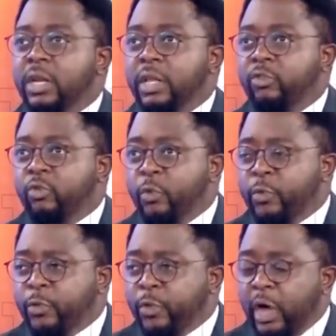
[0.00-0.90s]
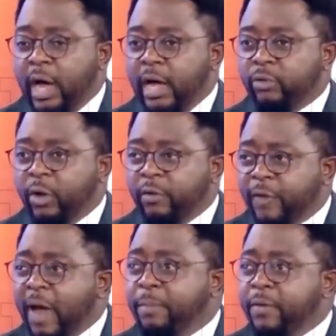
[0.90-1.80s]
the
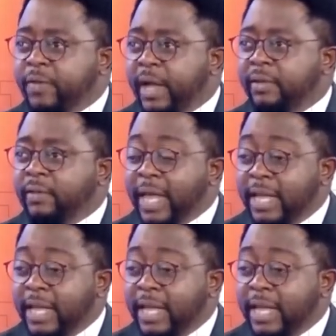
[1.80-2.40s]
25%